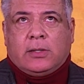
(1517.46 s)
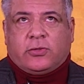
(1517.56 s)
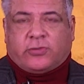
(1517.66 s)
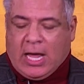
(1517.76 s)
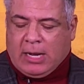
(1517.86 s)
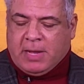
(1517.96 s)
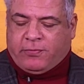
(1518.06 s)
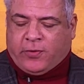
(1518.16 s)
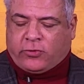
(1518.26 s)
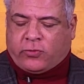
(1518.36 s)

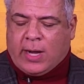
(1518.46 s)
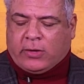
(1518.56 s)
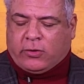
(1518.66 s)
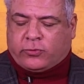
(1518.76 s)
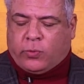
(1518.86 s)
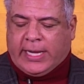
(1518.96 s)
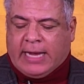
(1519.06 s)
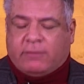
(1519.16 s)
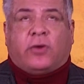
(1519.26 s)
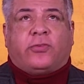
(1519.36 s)
1 Chronicles
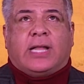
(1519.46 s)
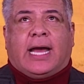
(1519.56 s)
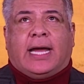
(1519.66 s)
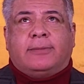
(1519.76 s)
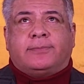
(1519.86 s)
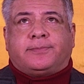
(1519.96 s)
28, verse 9.